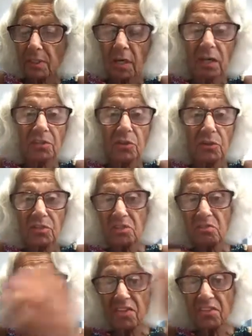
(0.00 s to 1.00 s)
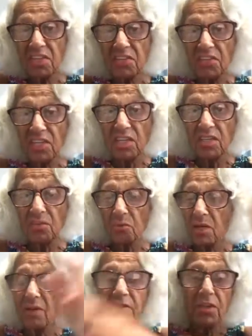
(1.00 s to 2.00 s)
Colors, ethnicities,
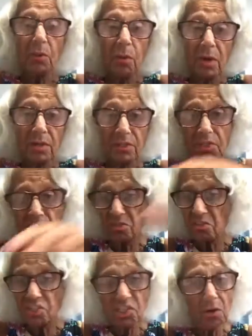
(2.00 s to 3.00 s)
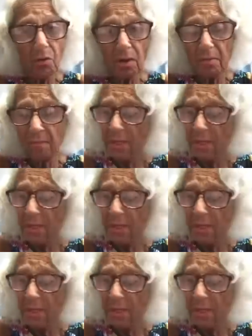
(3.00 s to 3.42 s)
whatever you want, just show up.